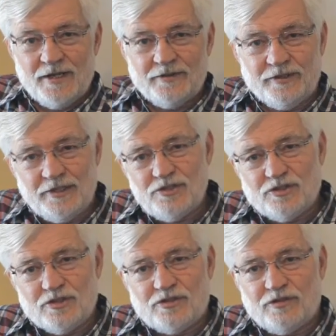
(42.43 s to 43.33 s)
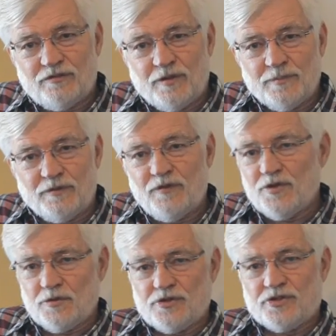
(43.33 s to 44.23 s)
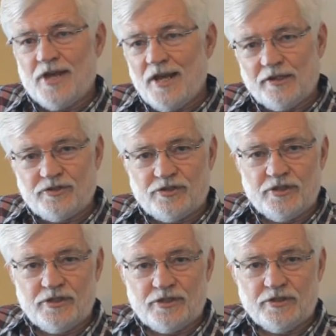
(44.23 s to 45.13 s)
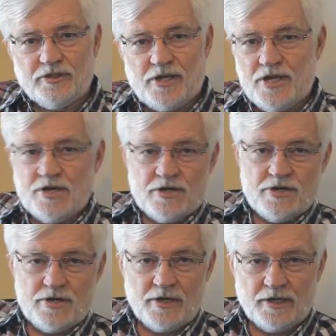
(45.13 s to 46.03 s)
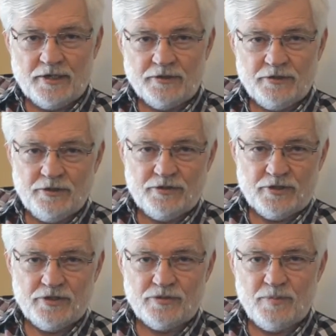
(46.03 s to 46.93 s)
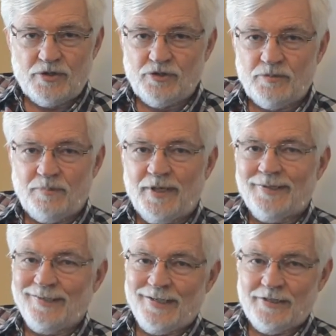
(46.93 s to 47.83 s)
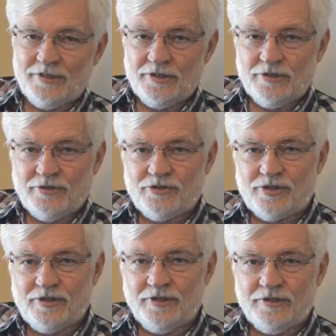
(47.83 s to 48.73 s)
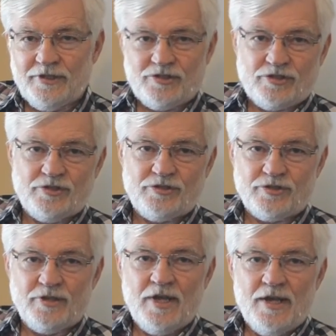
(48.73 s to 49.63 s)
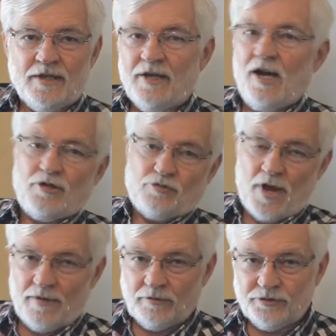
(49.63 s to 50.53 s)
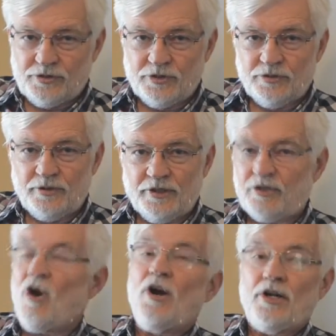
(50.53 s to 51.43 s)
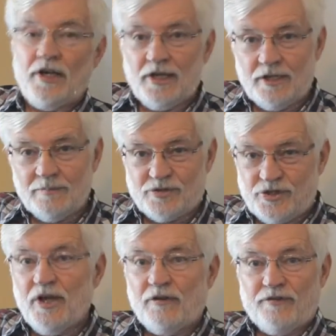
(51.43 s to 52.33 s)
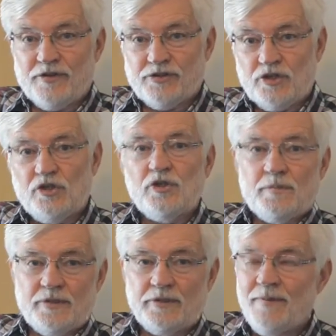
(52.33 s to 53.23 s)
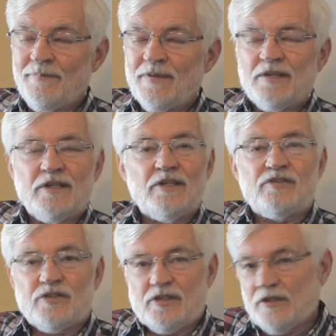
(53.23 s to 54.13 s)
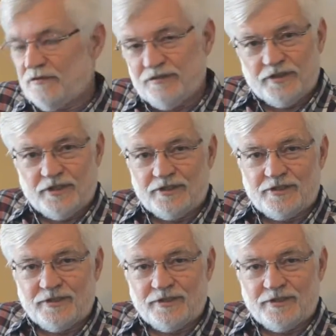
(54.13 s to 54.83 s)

The distance from the furthest galaxy to here on earth is measured by light years. The distance God traveled to incarnate himself as a human is infinite.